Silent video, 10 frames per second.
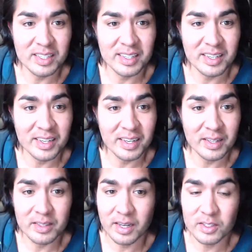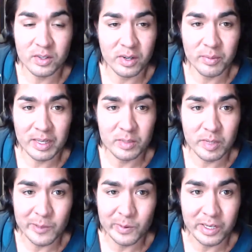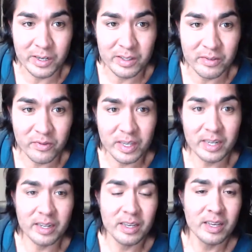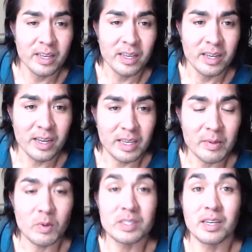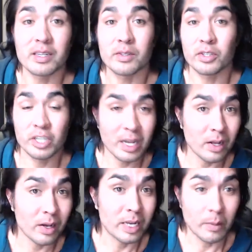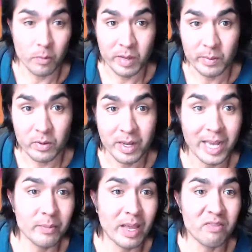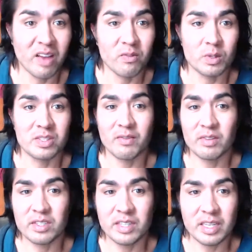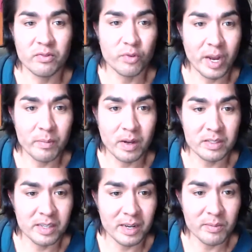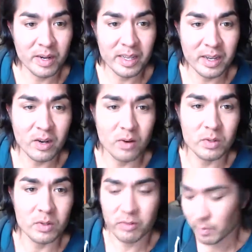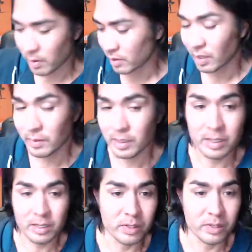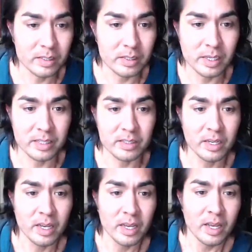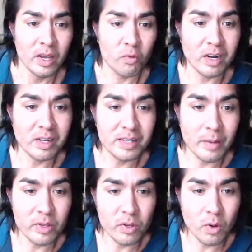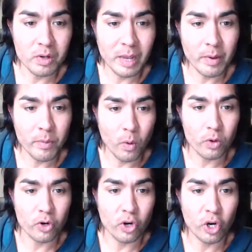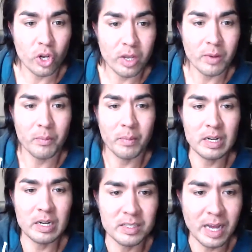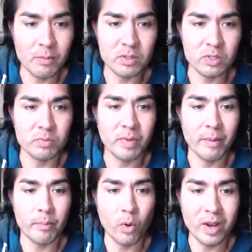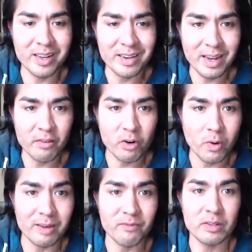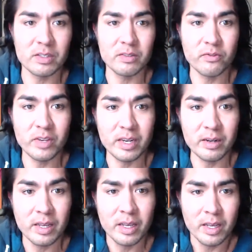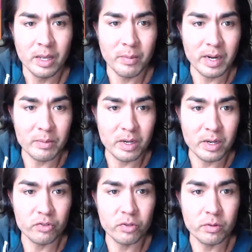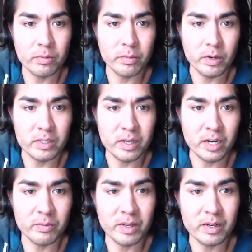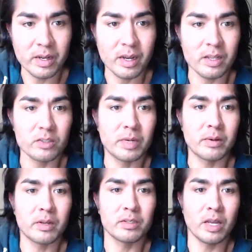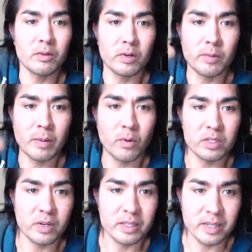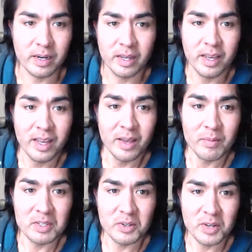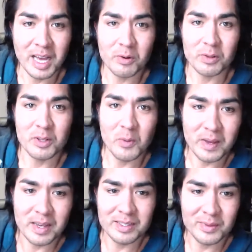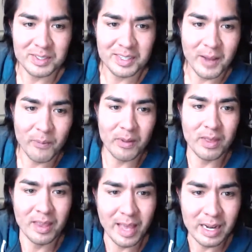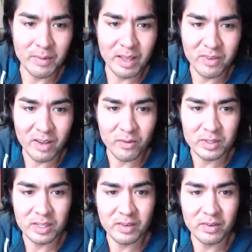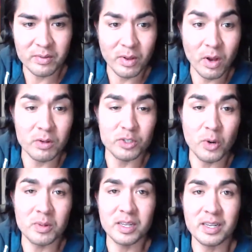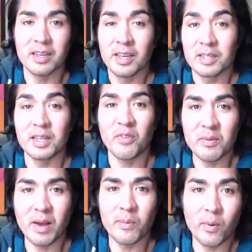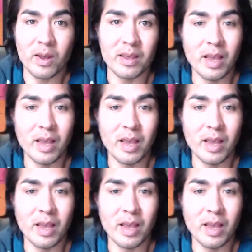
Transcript: Uh, tons of amazing people here in the feed. Uh, give me one second to shout out a couple people. Adam A517, Steve, Grandpa Side Money. Oh, what's up, Grandpa Side Money? I who that is. Les, Rhonda W, Debbie Porter, Mary Jane Thomas, my boy Knight Required Fields in the feed, Mighty Mushroom, Murray Zuckerman. Oh, there's, a, there's another one of my boys right there. Mr. Albert Lopez, what's up? Adam A517. Oh, Joe Molina, definitely my boy.